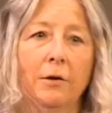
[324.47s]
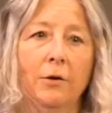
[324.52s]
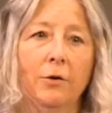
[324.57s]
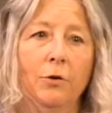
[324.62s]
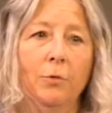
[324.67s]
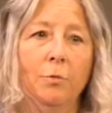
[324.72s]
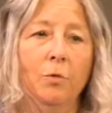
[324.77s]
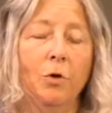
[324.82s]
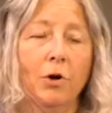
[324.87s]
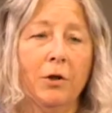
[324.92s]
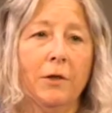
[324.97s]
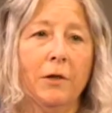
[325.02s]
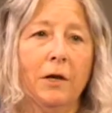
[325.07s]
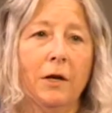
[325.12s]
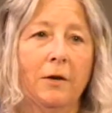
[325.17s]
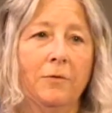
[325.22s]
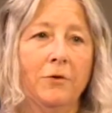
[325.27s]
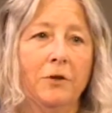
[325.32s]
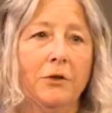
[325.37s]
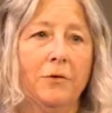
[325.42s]
new book that
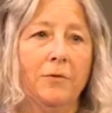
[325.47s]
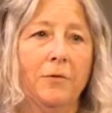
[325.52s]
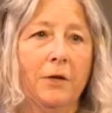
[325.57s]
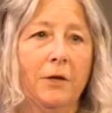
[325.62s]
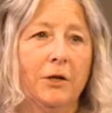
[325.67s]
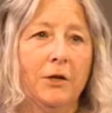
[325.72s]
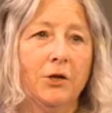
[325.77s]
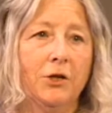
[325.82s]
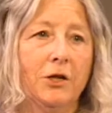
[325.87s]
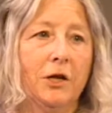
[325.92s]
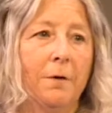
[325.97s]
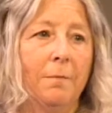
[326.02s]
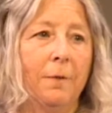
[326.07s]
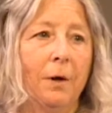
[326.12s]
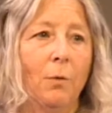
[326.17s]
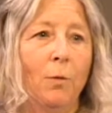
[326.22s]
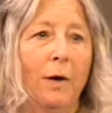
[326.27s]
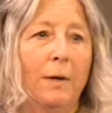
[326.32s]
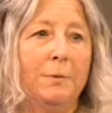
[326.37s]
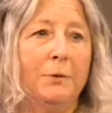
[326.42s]
I've just finished on my
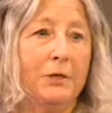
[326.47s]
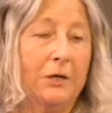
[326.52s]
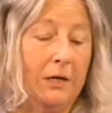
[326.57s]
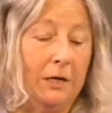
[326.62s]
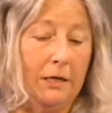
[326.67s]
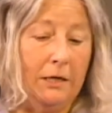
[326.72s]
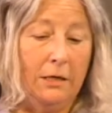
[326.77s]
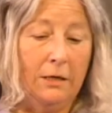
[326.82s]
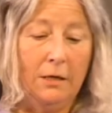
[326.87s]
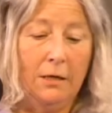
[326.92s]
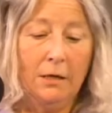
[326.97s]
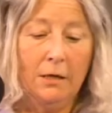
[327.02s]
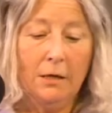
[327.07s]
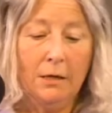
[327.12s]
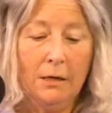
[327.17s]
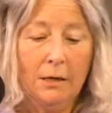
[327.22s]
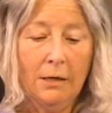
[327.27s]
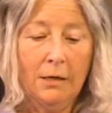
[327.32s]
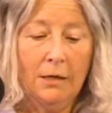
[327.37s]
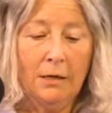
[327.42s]
website,
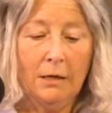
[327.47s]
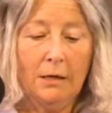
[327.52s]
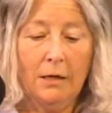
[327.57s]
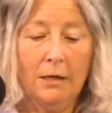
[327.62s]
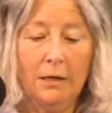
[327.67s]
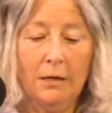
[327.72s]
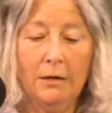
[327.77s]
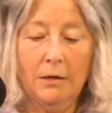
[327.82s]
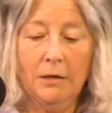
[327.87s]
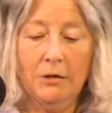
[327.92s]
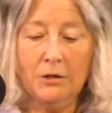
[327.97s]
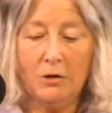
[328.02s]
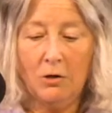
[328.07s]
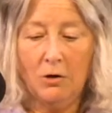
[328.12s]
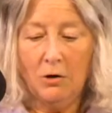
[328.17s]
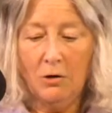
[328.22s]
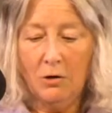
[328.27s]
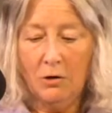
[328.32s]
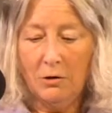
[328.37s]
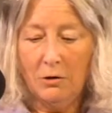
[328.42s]
and it's
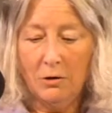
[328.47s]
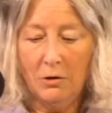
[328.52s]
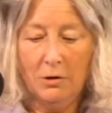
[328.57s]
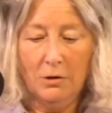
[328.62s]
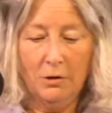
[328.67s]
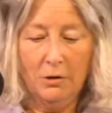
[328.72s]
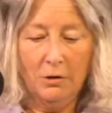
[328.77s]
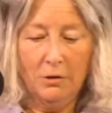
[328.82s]
called